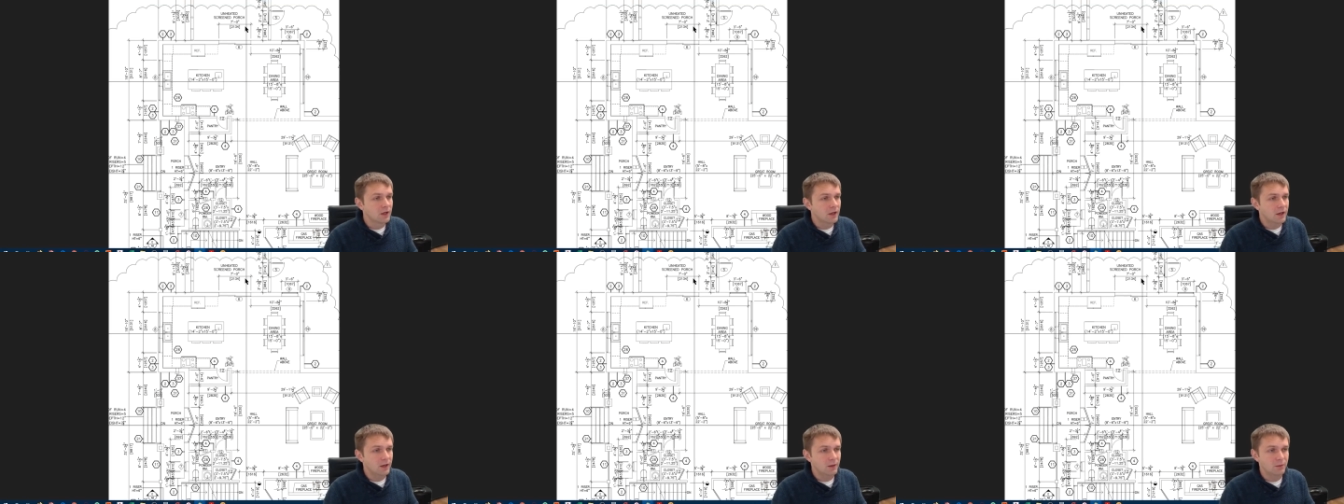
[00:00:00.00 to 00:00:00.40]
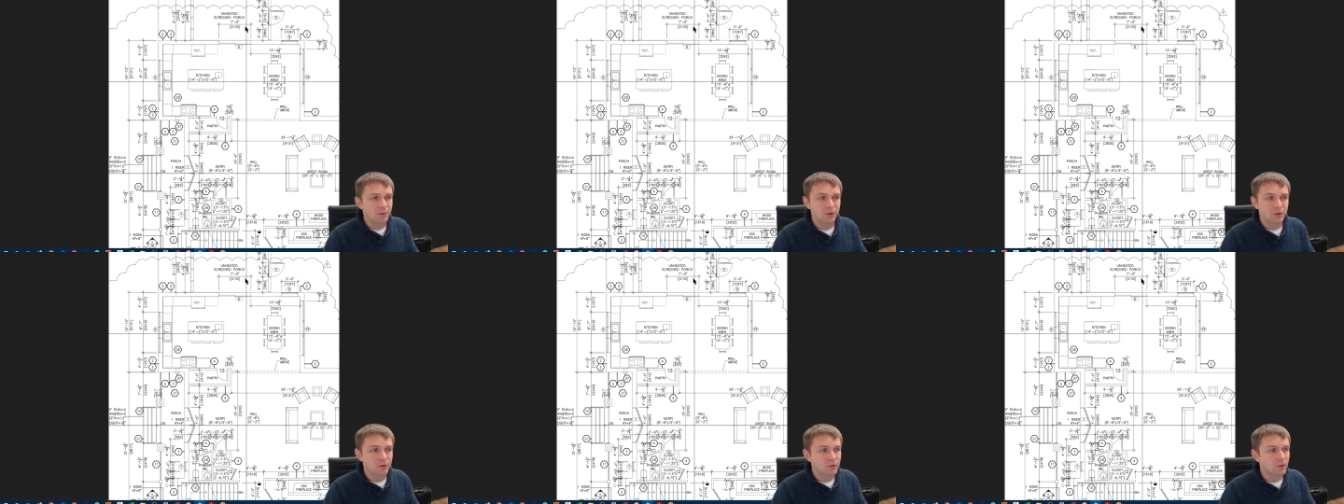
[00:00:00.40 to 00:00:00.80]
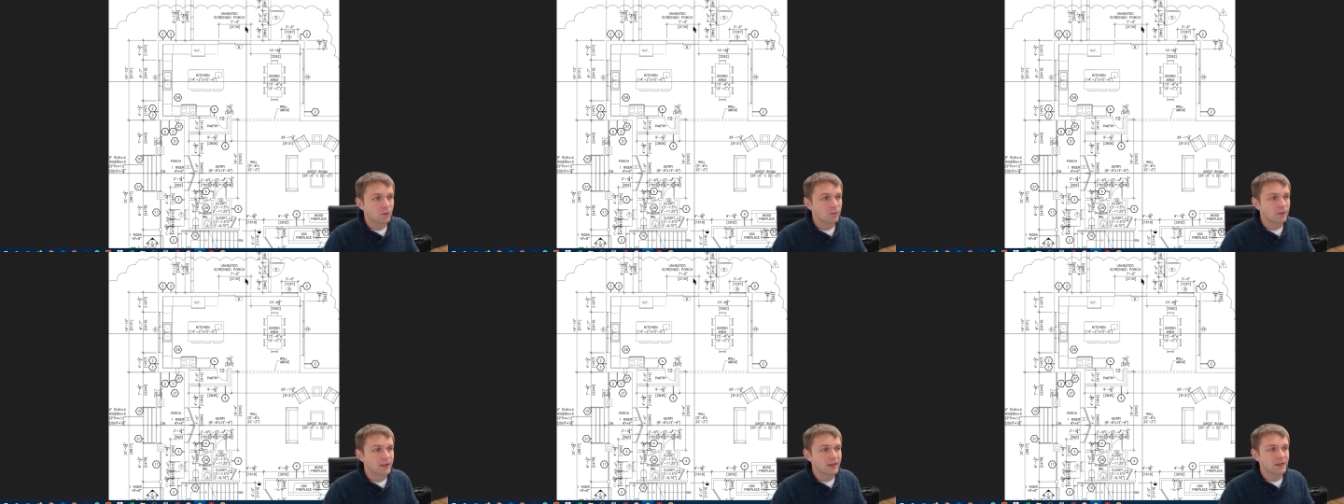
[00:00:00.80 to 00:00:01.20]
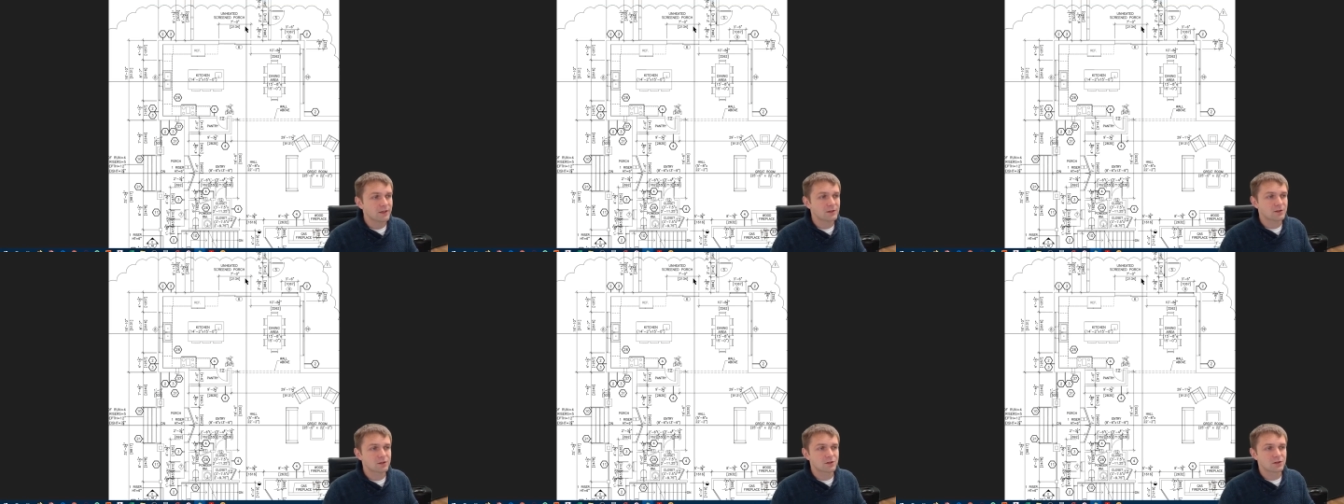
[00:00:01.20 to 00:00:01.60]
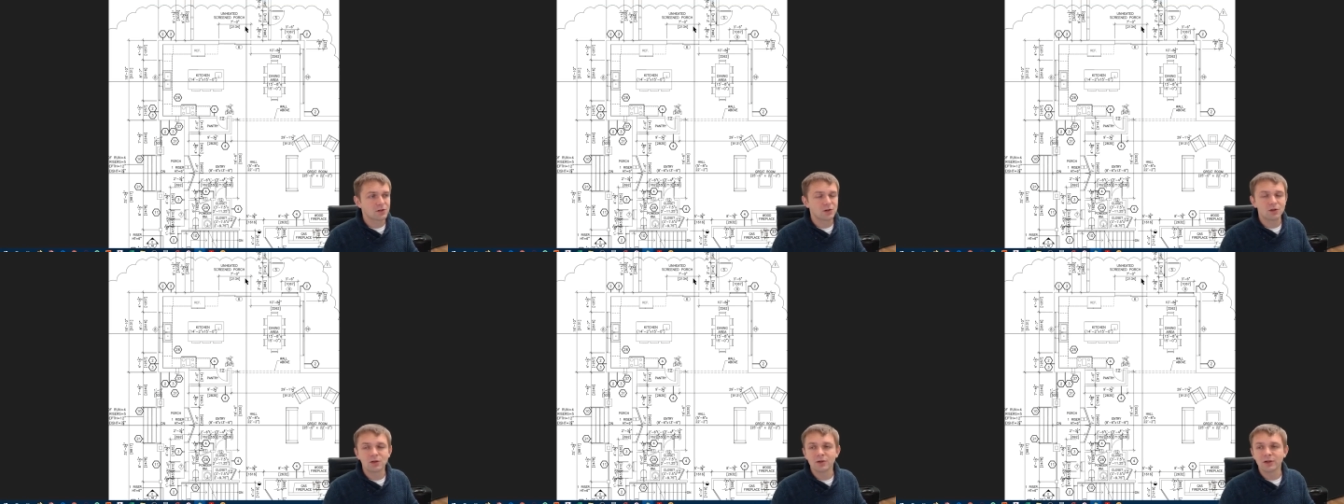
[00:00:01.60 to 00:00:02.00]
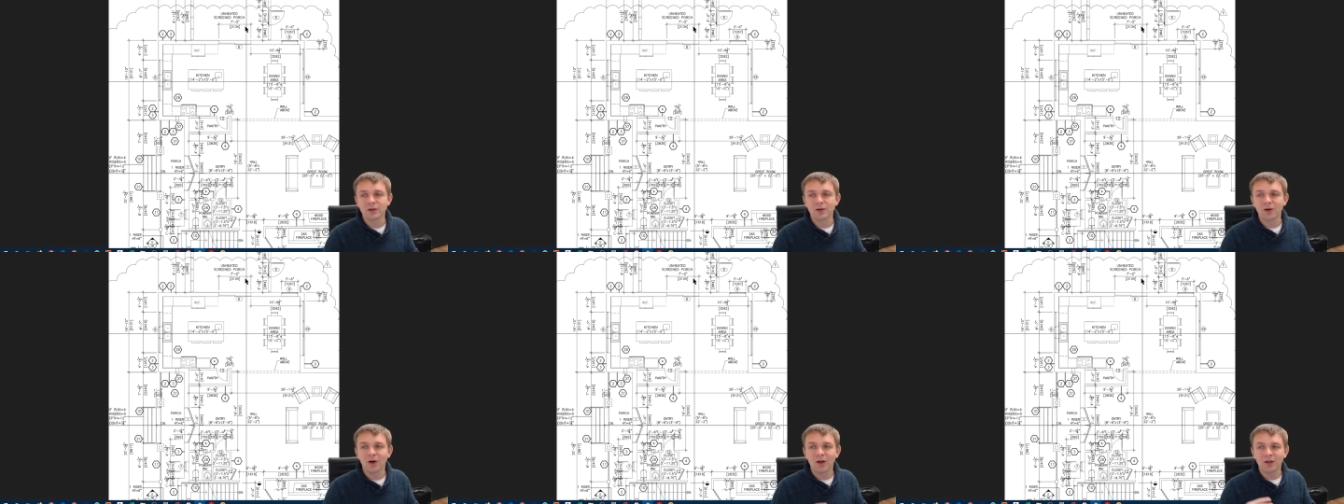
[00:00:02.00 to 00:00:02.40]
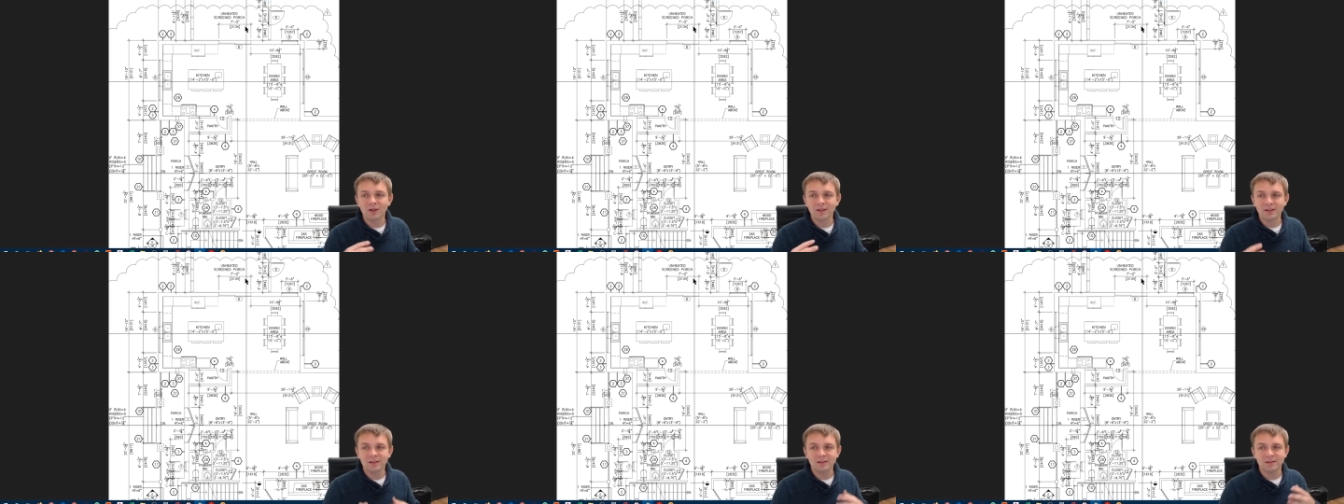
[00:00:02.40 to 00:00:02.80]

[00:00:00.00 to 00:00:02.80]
A beautiful place. So all of these